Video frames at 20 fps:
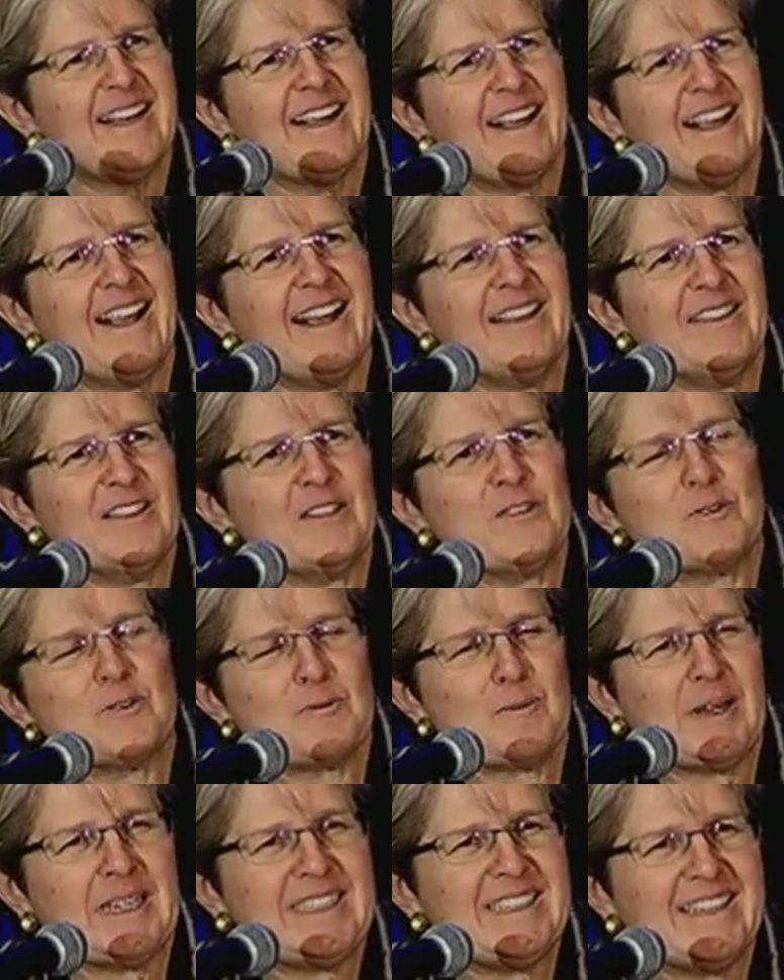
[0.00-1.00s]
And this was
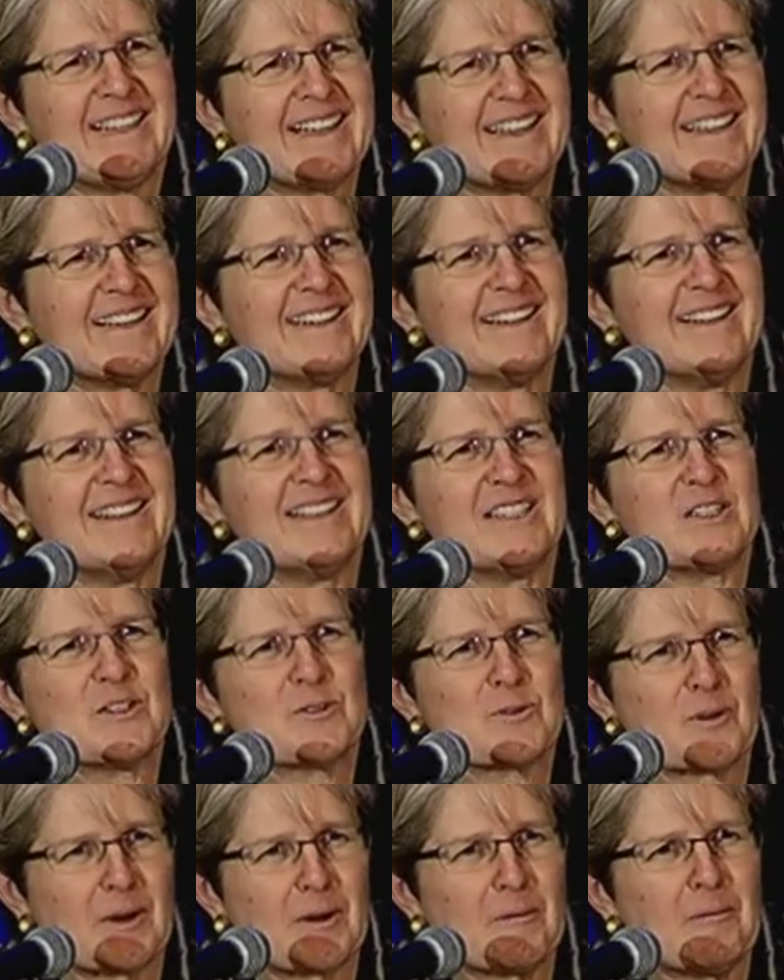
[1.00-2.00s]
my ticket, and this is
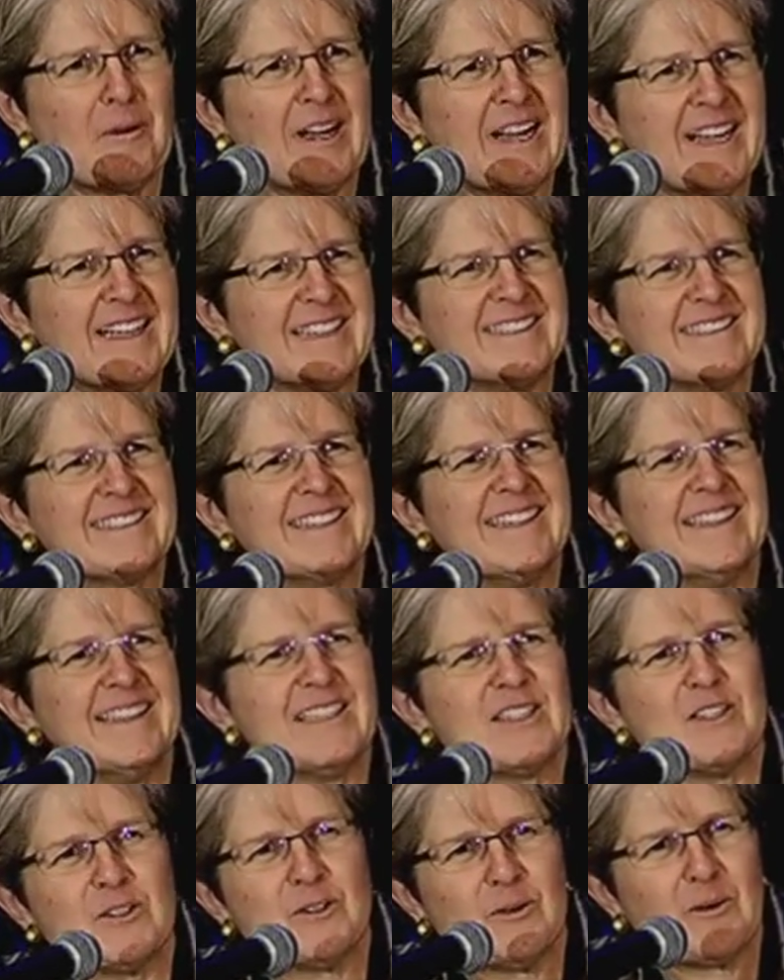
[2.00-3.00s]
where I was, and this
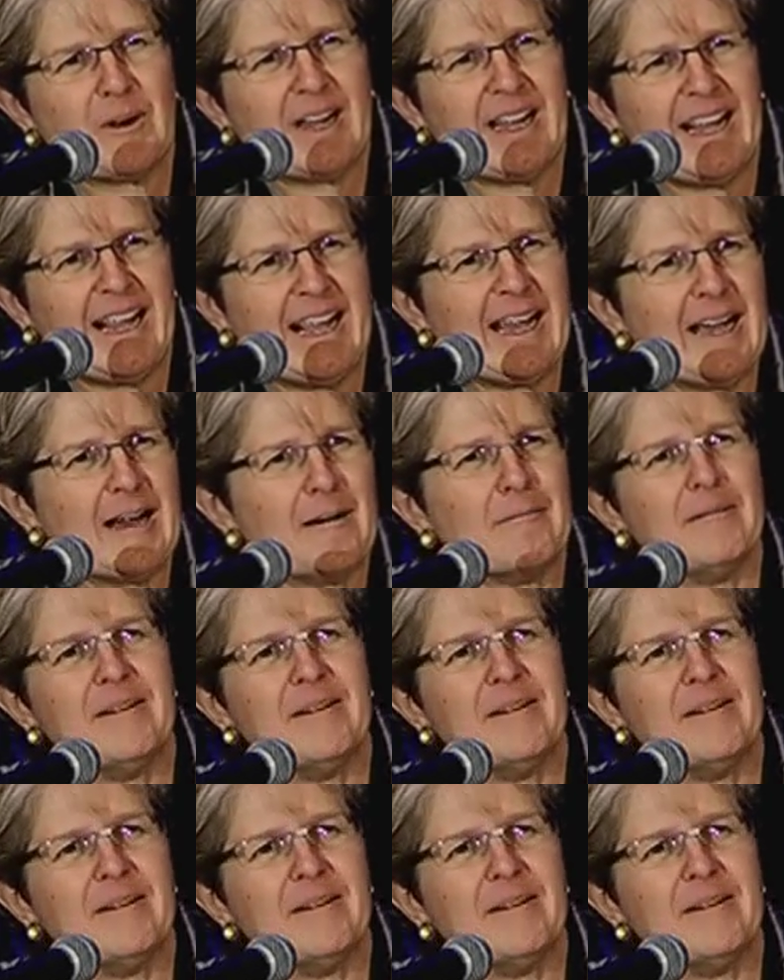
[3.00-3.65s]
is who I am.